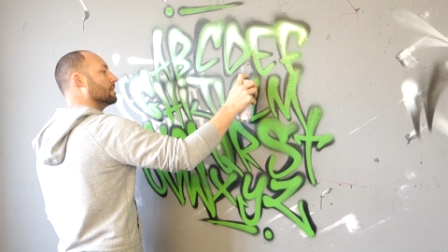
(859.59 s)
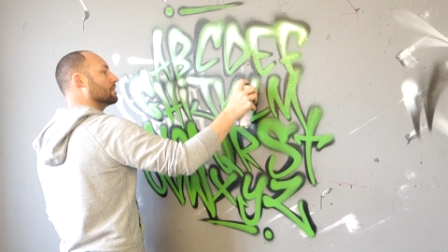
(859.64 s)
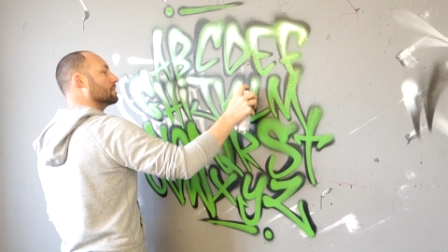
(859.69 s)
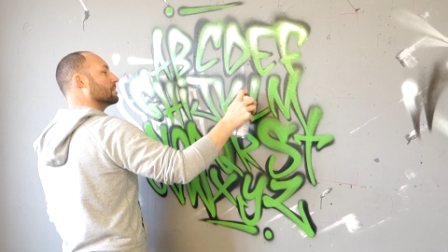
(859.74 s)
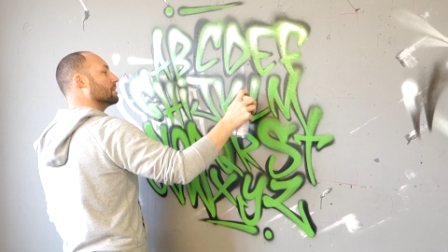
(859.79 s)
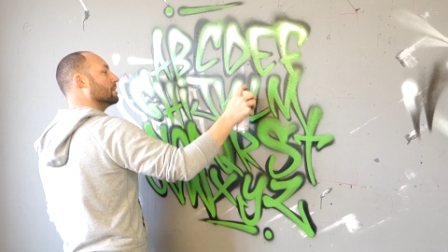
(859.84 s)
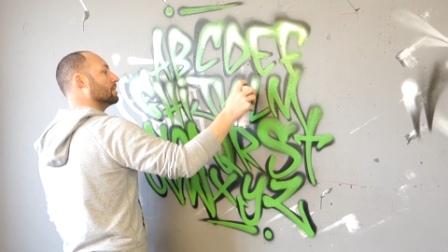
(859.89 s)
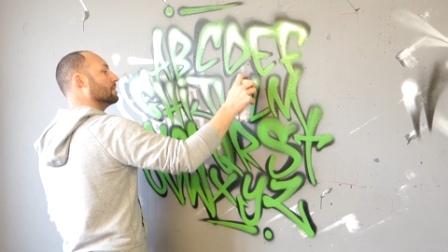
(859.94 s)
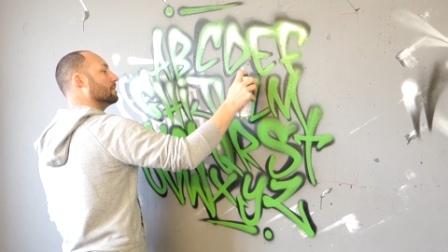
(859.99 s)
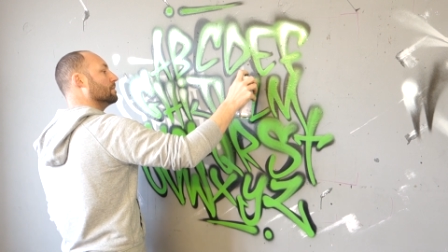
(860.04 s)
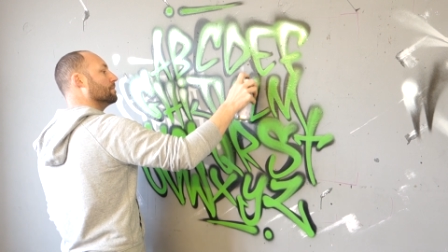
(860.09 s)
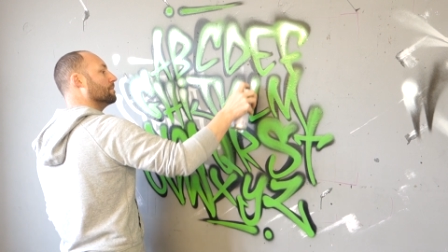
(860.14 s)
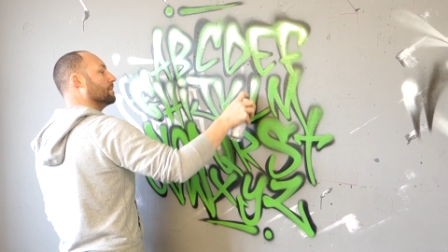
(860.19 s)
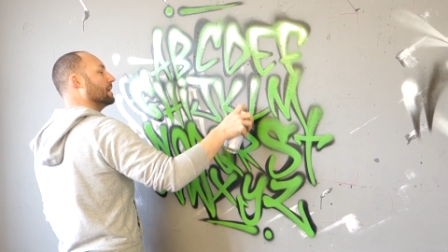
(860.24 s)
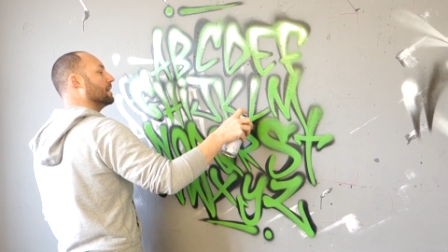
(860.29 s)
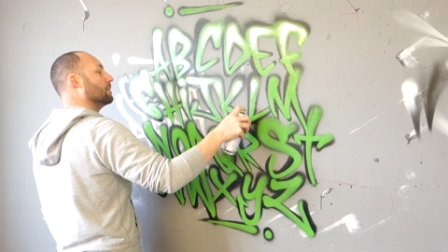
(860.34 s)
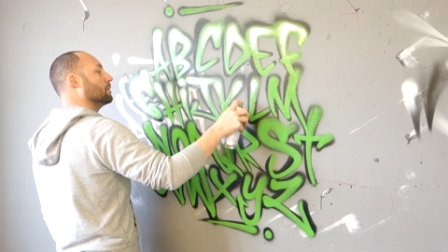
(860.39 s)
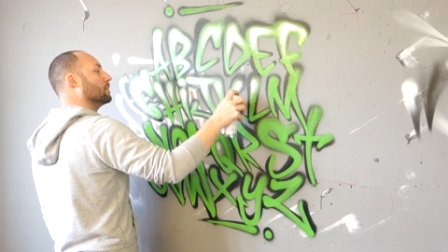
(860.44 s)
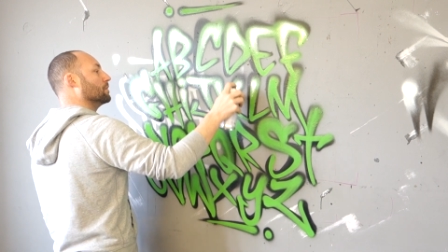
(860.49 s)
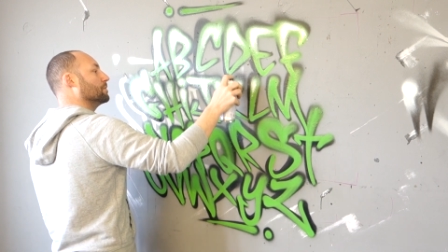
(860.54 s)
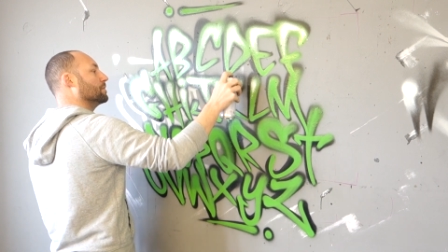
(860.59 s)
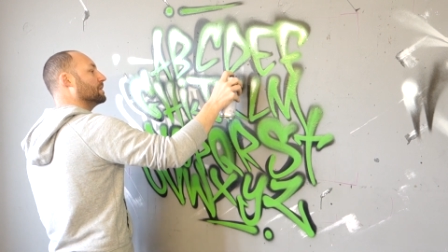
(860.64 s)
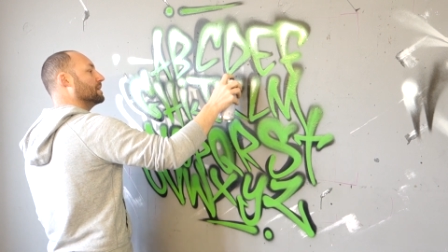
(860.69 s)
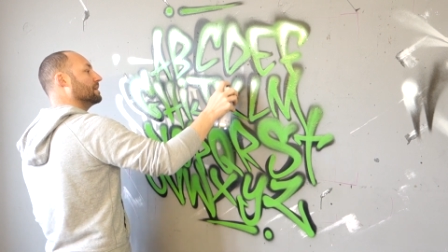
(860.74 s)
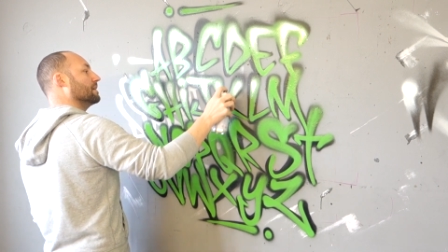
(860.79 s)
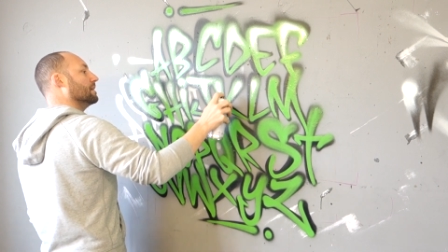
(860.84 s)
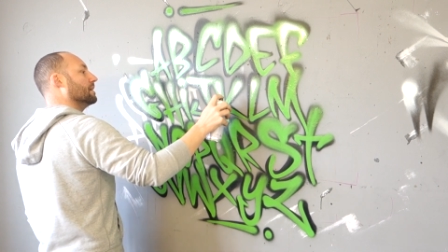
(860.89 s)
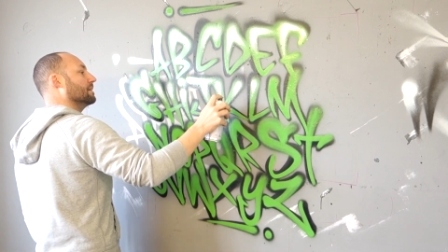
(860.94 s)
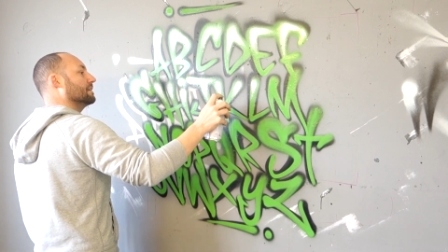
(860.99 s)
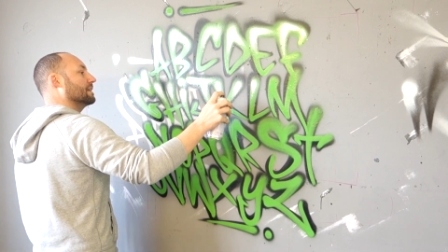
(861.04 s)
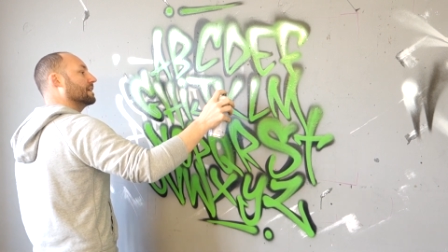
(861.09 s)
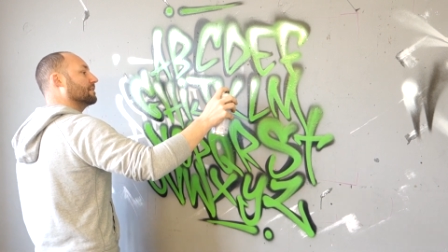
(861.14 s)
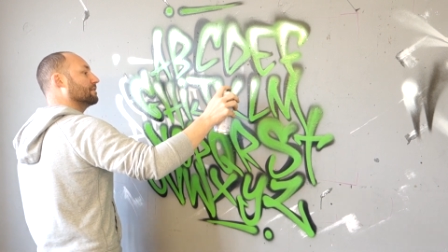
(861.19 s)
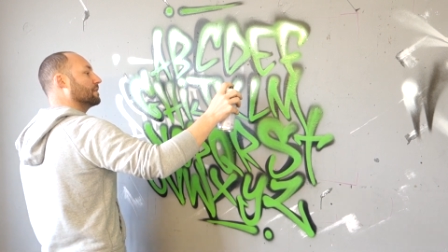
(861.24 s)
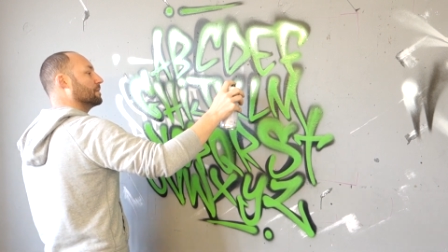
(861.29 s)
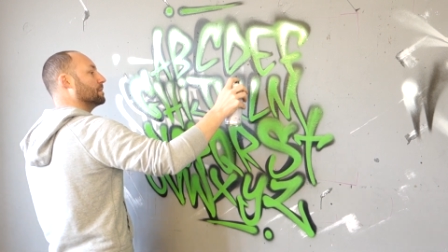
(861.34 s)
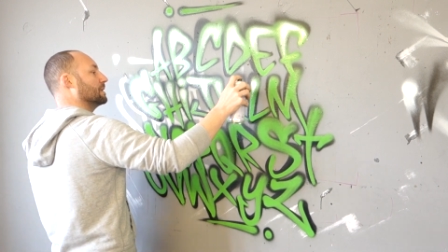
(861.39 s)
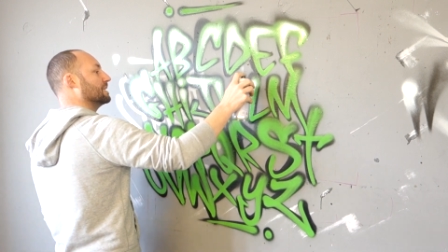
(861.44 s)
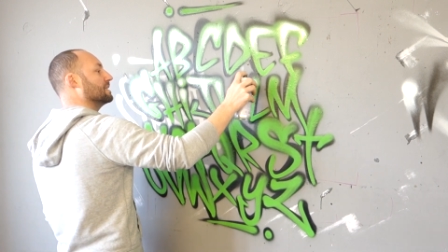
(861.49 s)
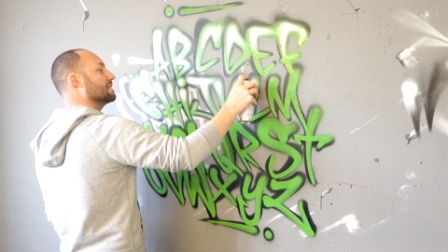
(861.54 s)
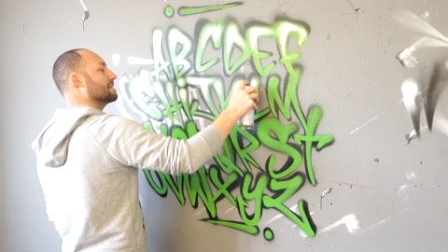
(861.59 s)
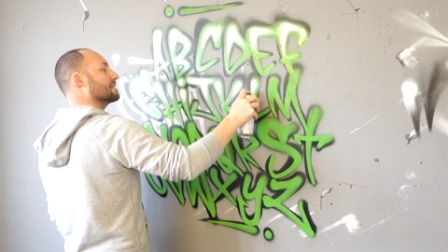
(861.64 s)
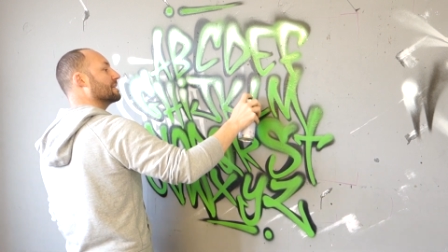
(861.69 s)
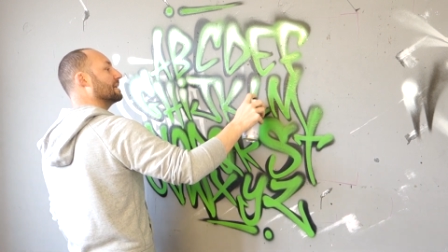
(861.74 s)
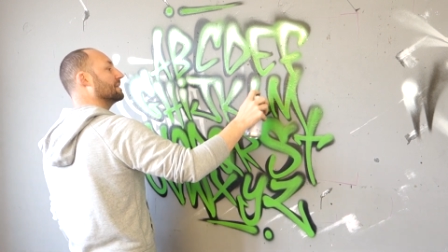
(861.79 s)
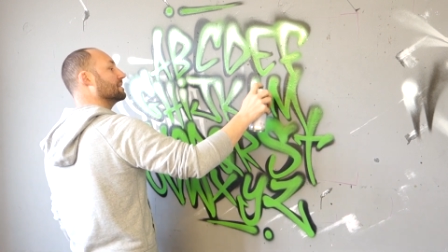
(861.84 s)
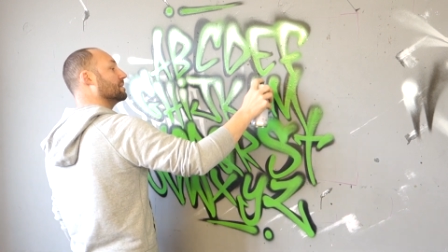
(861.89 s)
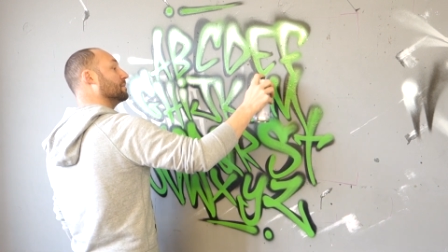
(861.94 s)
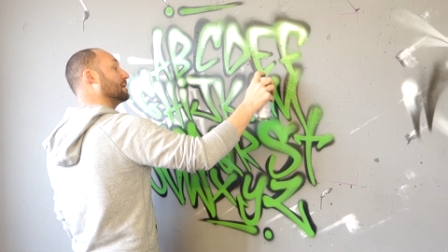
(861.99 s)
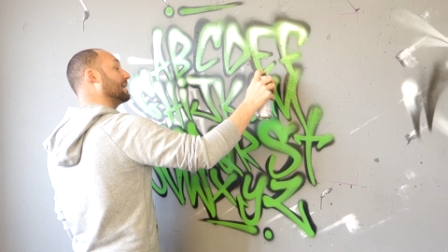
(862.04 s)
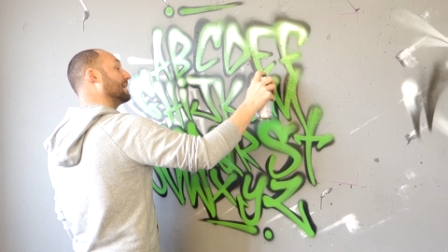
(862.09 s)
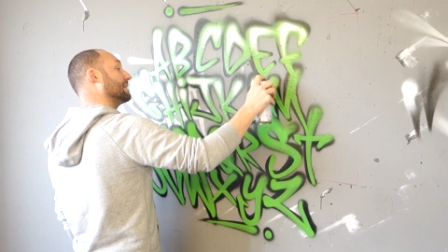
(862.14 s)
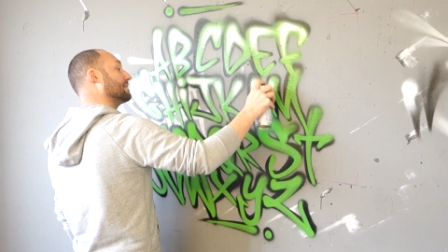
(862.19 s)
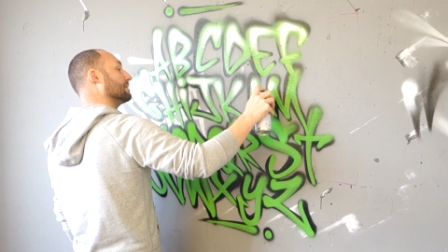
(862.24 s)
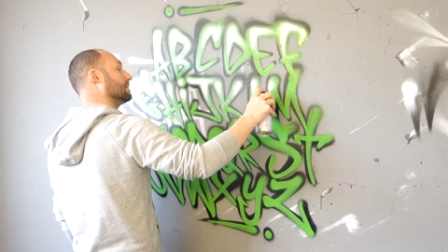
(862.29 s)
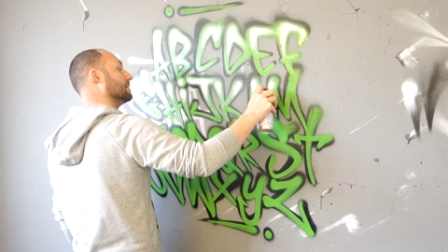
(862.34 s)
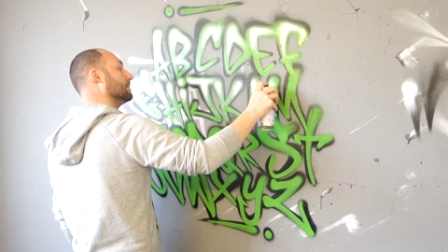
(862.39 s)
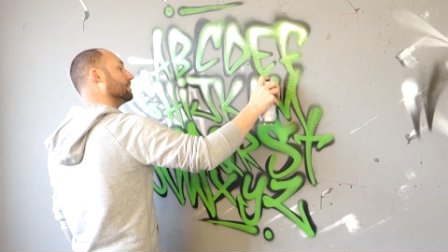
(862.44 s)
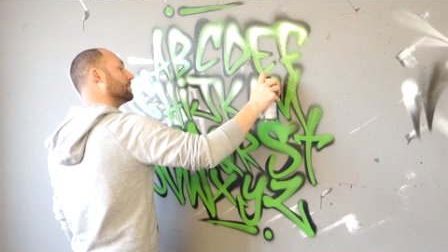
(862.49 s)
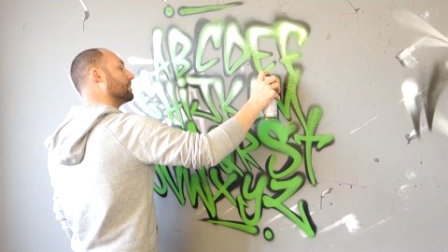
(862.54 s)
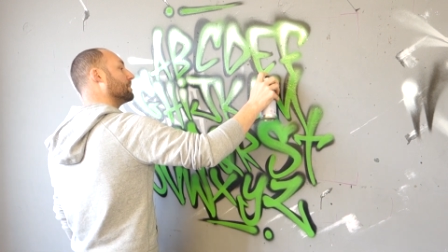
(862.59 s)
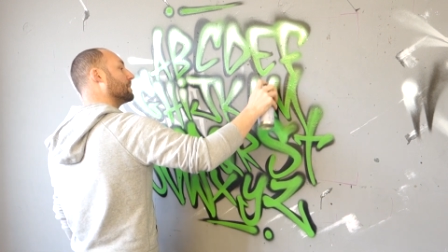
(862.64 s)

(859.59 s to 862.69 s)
So it won't be an alphabet that's letter by letter,